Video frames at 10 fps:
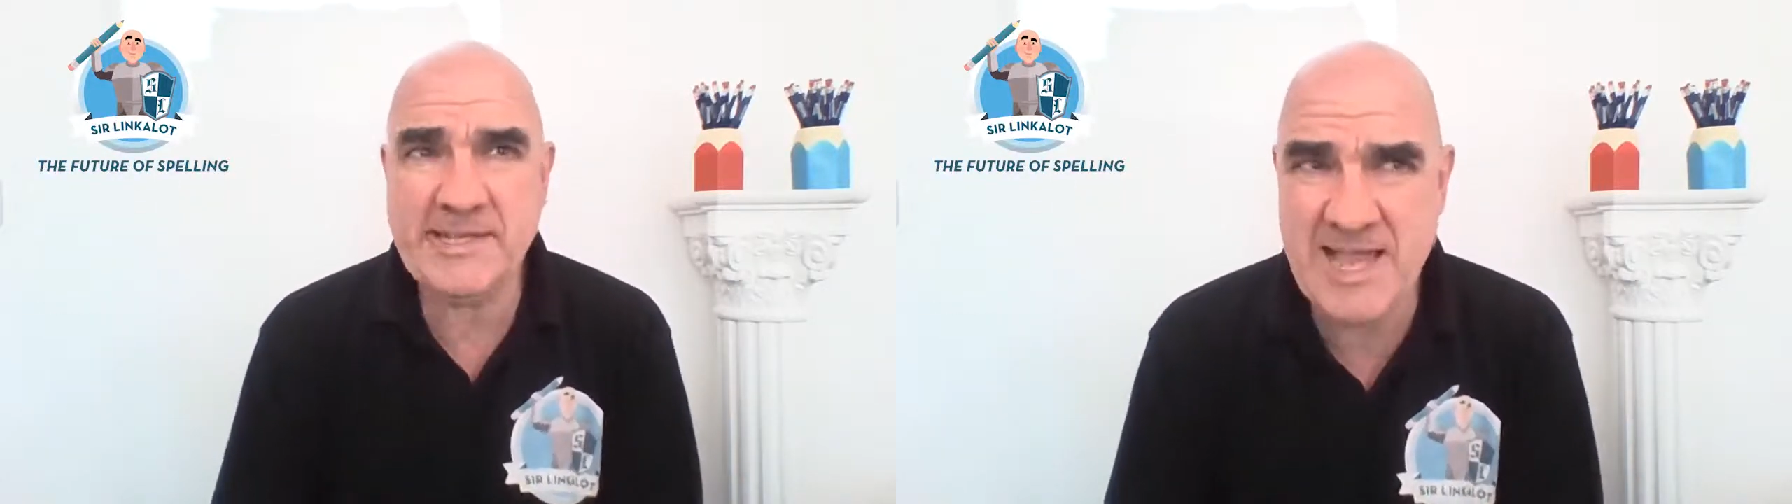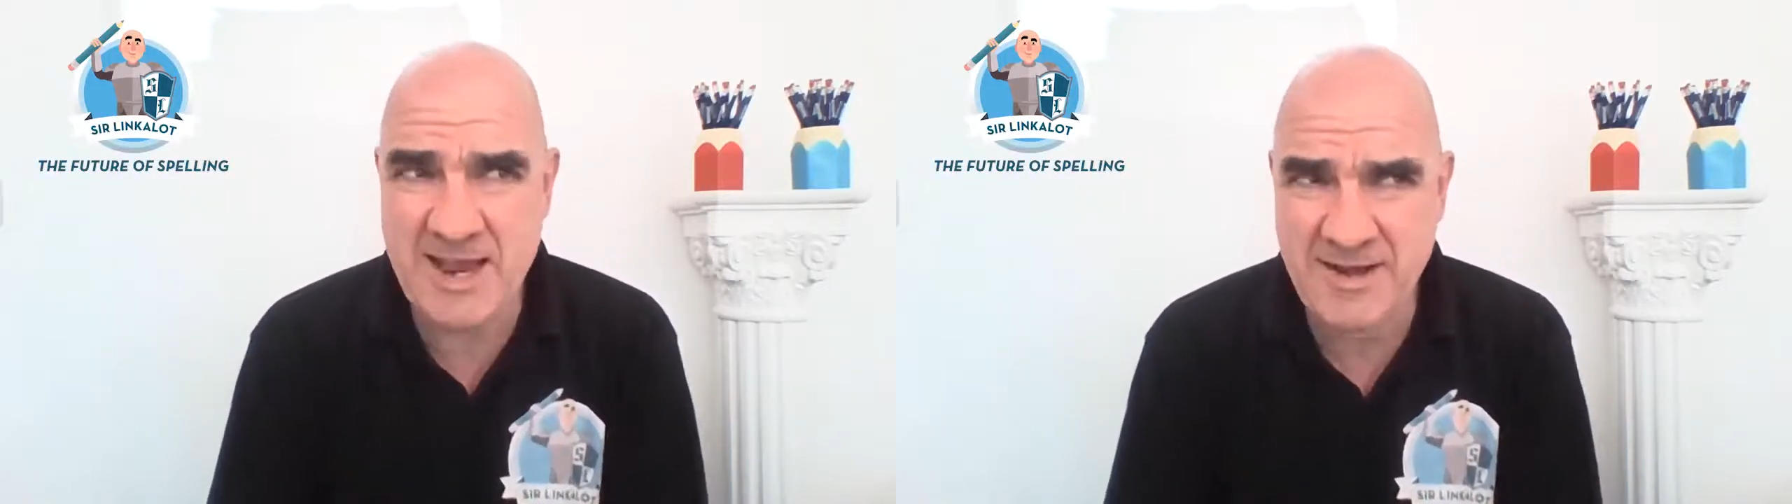
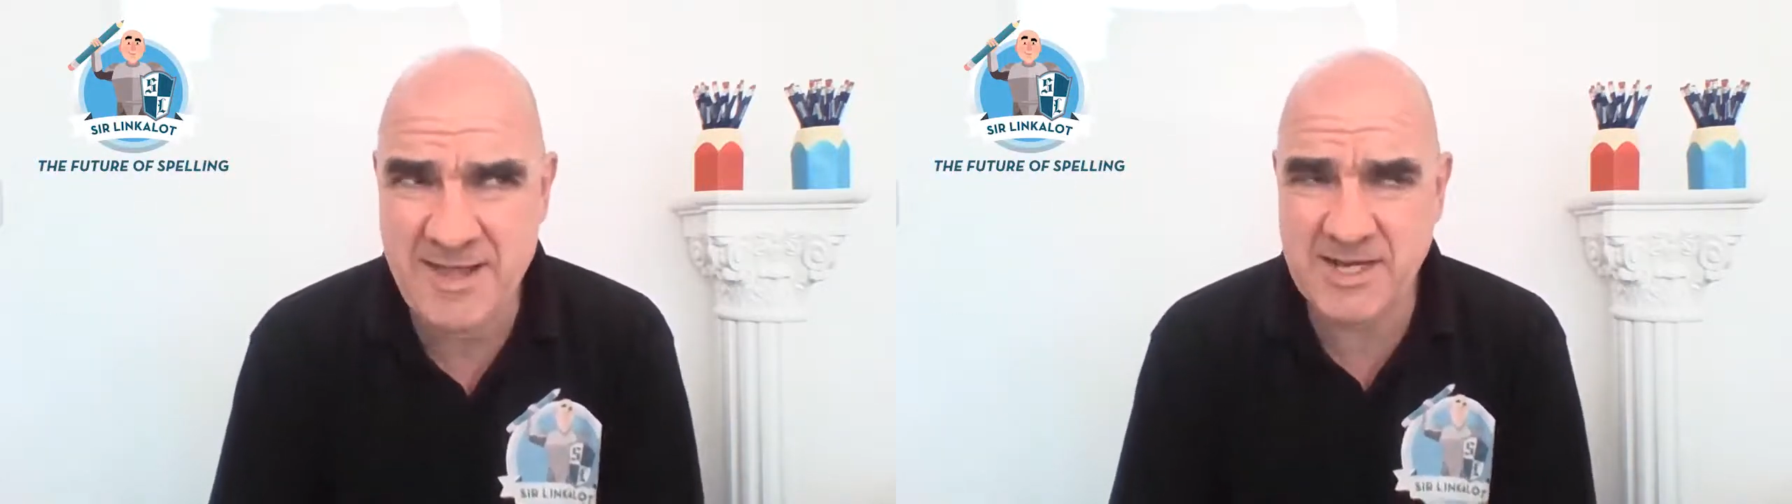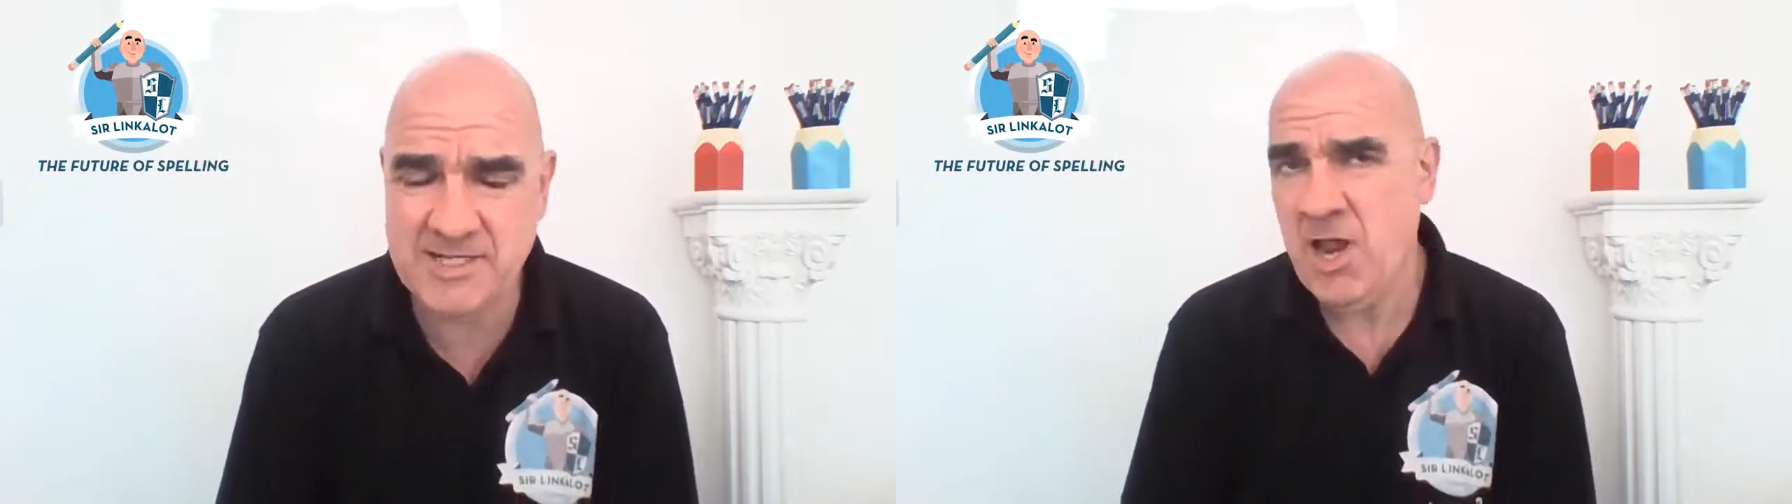
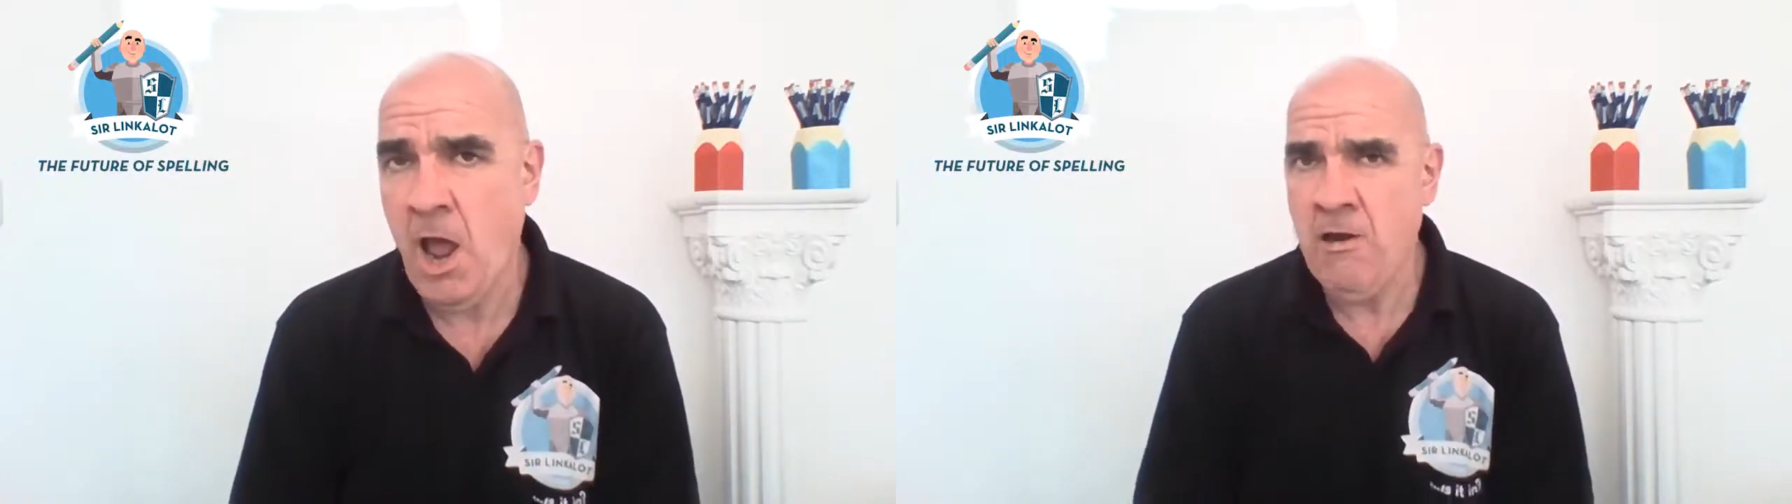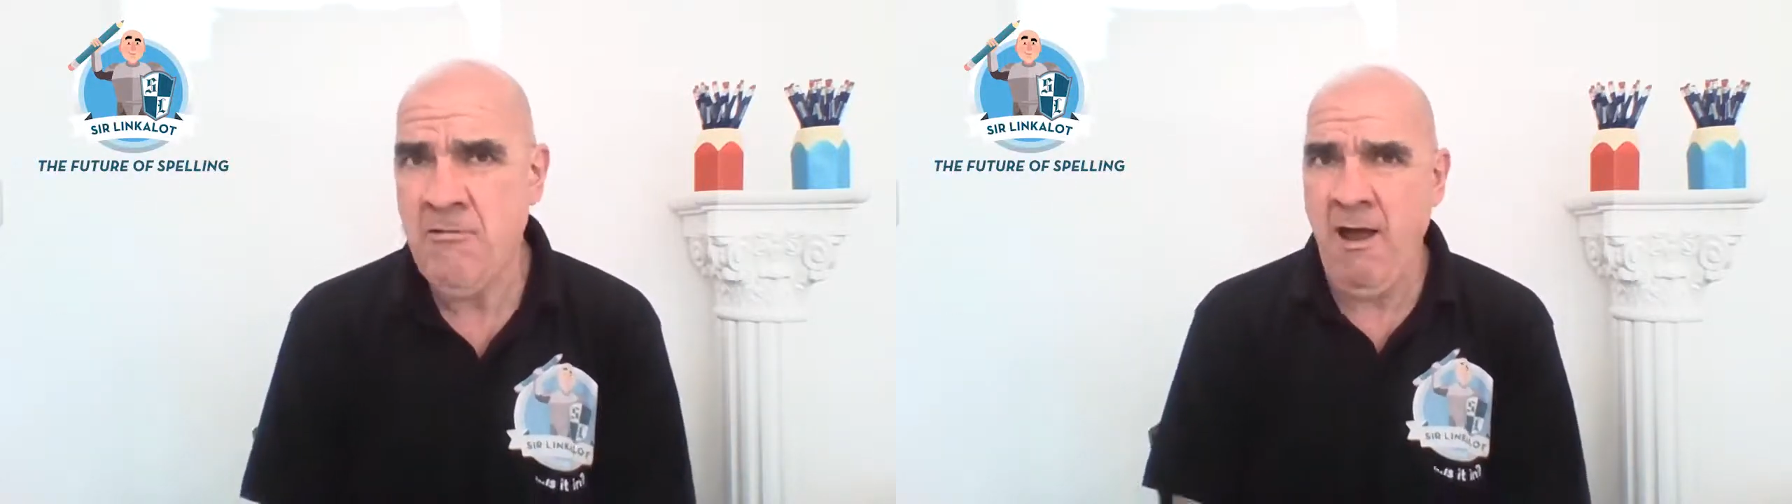techniques.
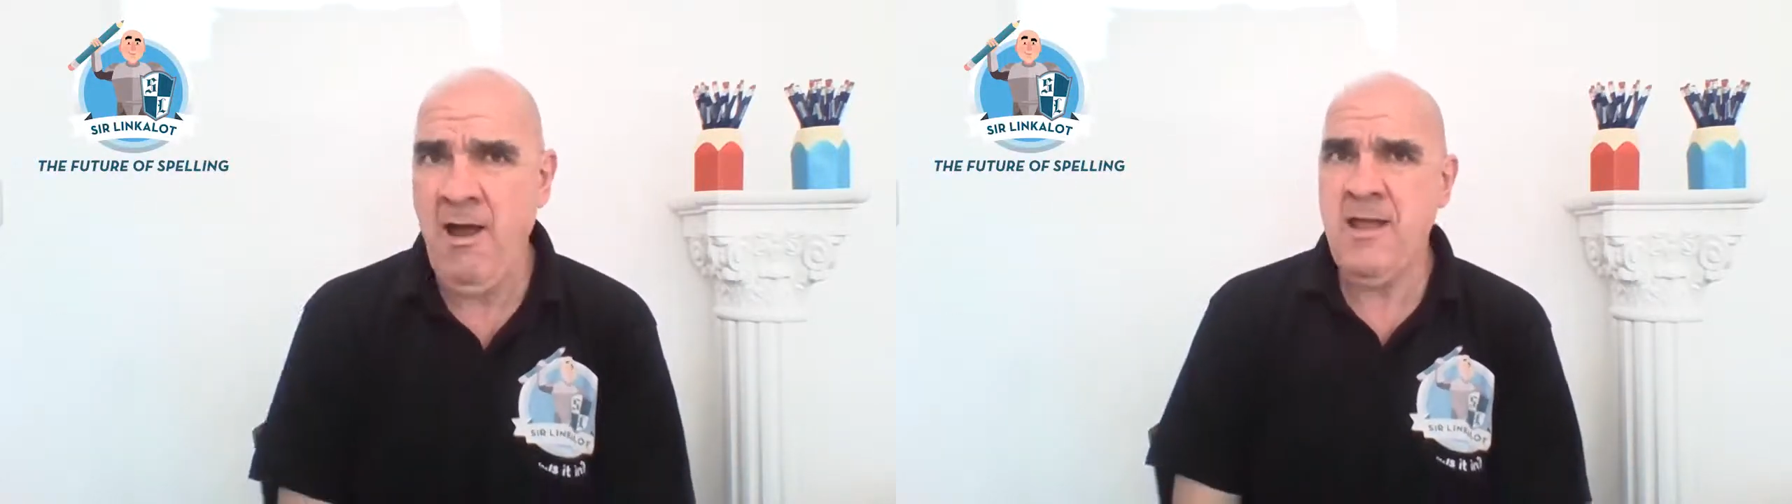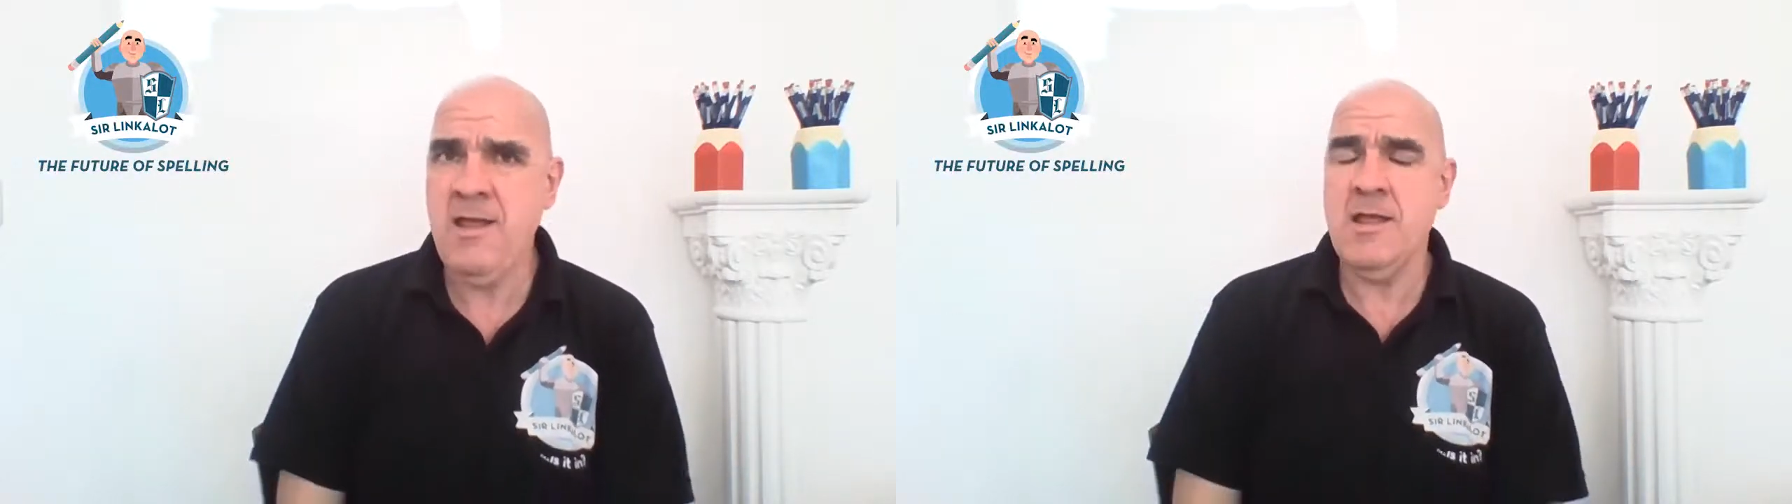All
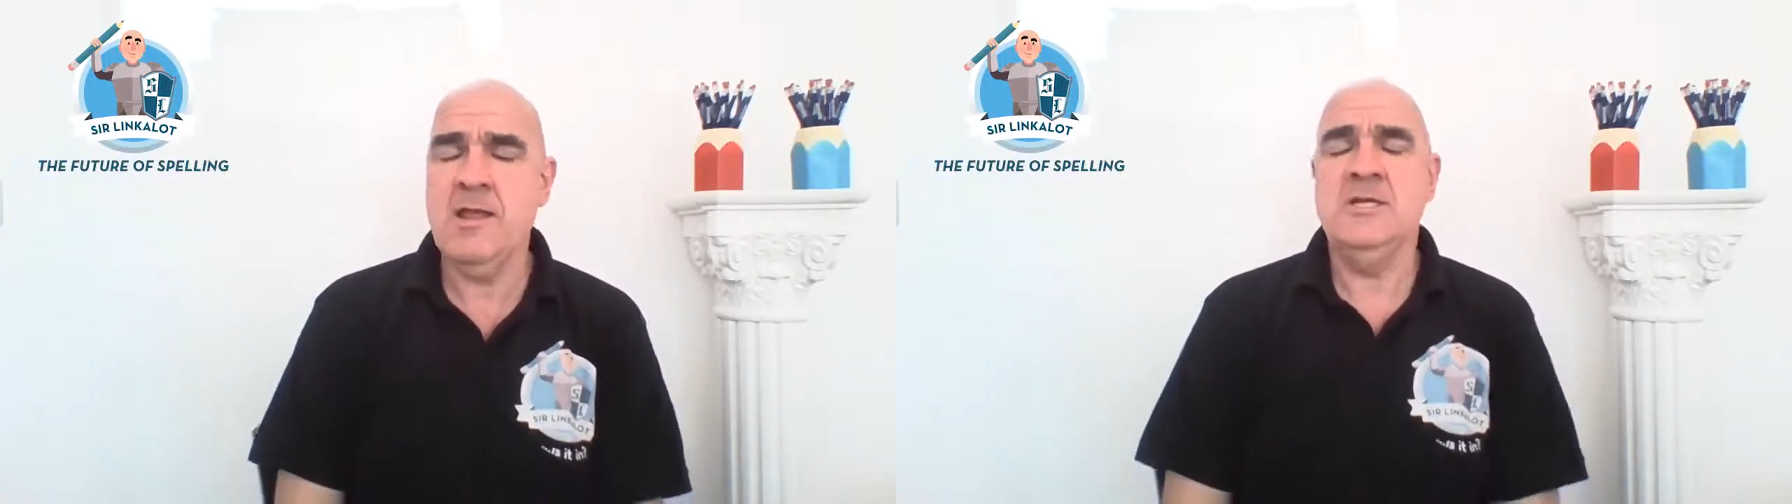right.